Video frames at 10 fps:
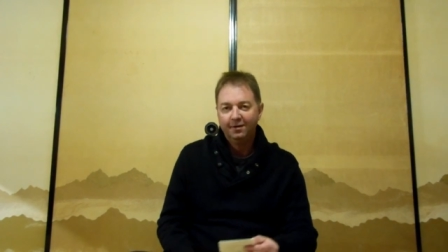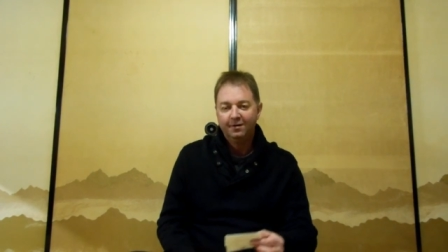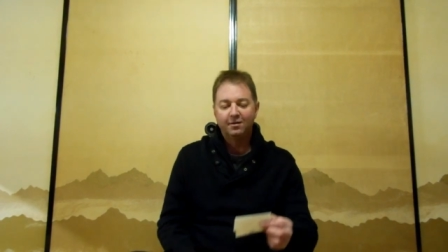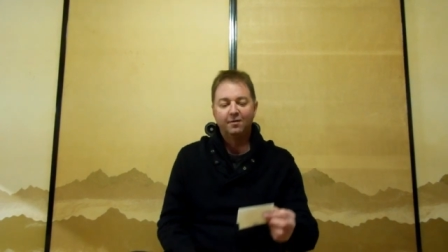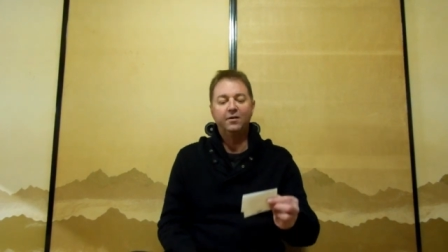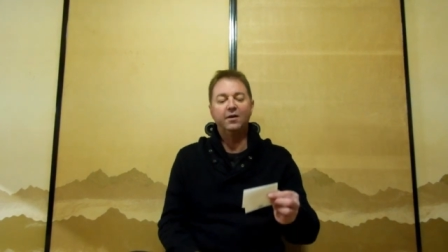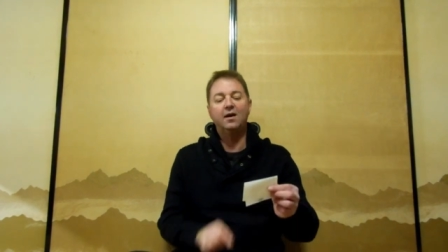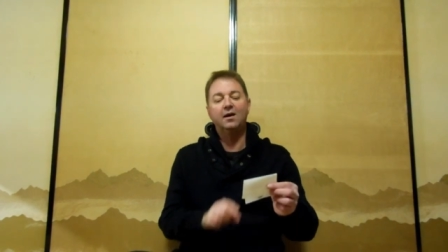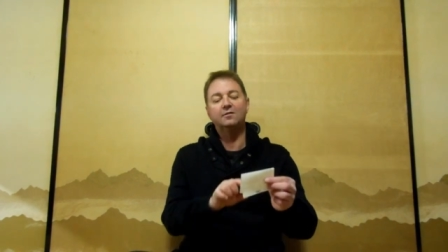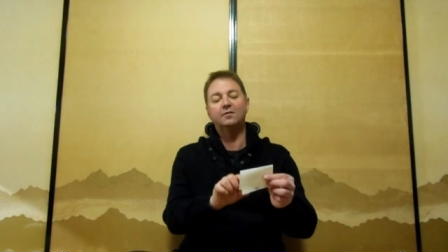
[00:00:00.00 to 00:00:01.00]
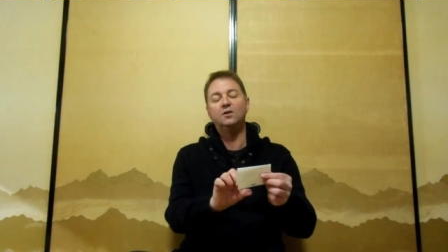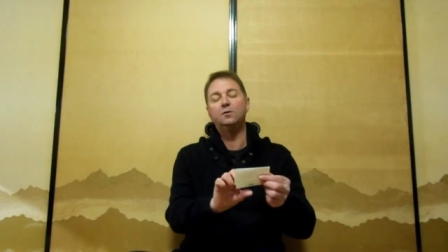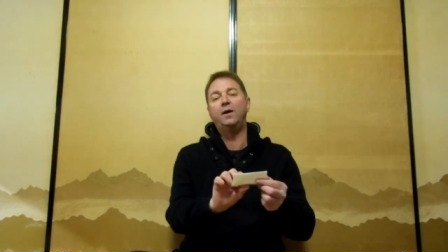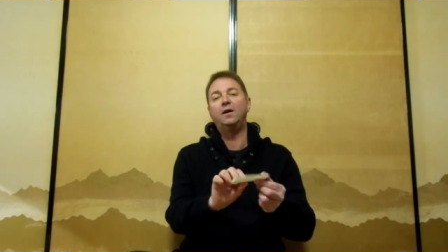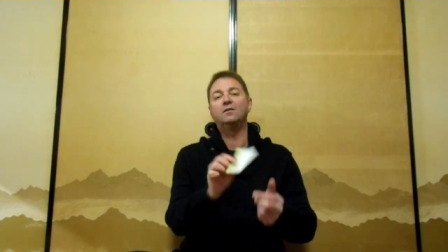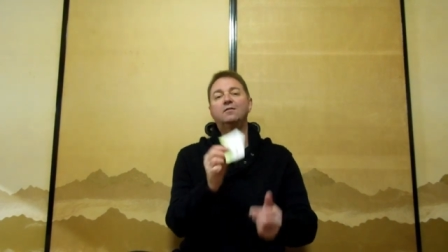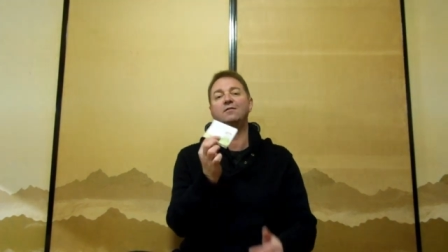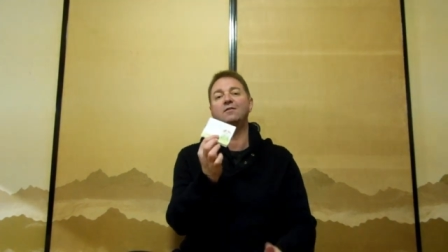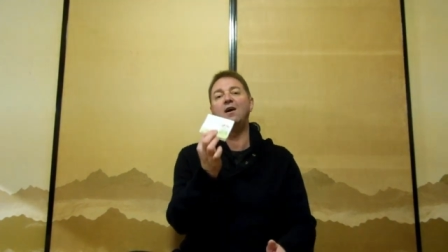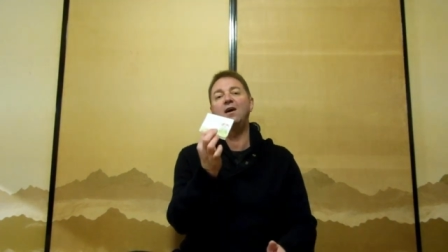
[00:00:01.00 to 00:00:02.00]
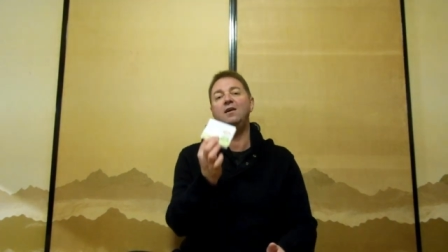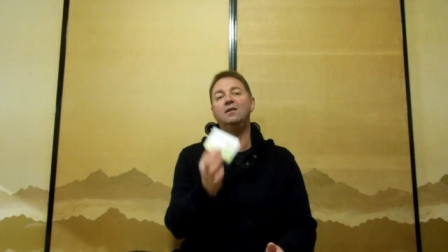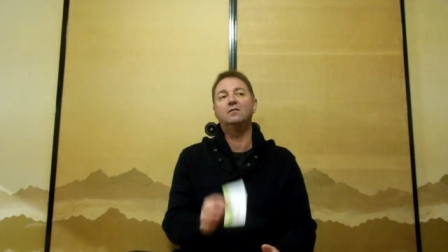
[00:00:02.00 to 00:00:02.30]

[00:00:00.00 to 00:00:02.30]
So if you get asked in Japan to sign